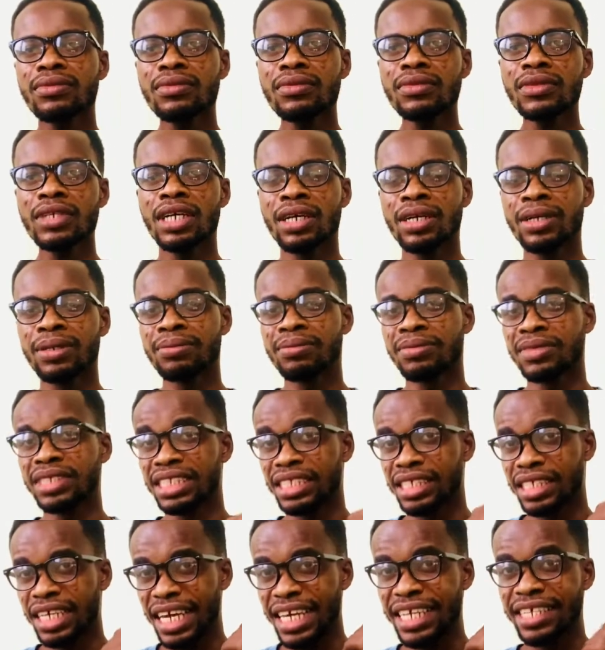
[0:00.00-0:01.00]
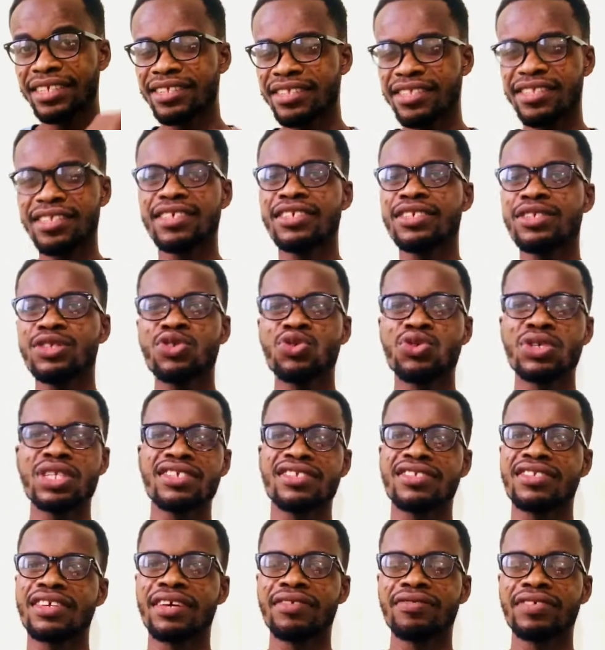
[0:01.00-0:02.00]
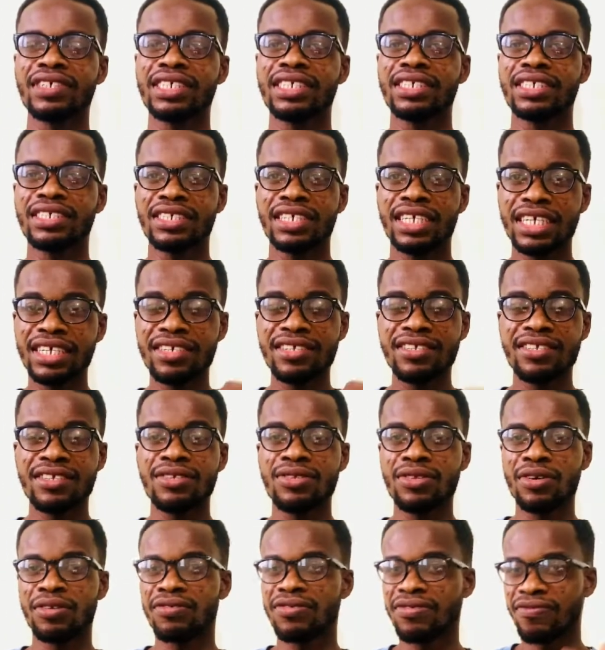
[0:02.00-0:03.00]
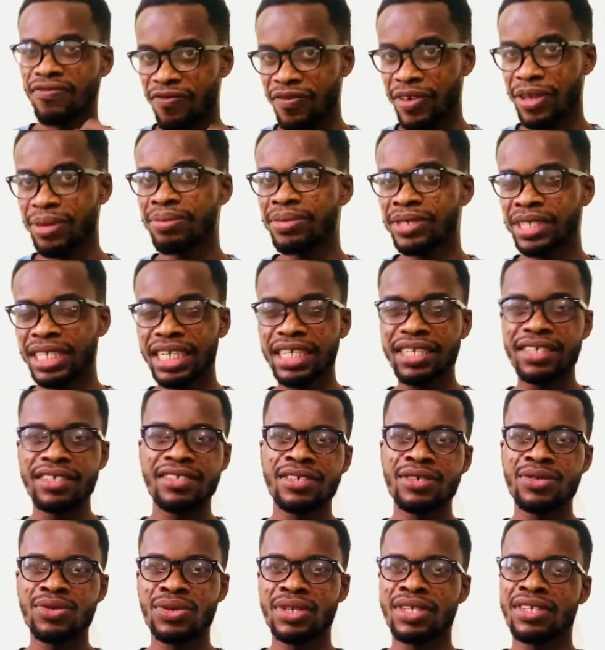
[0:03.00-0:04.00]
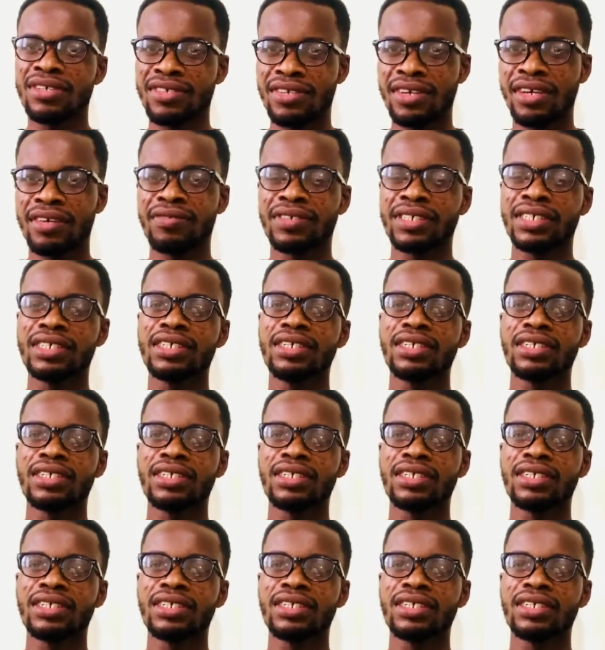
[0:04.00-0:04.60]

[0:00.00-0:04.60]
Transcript: 1827. 18th of February 1827.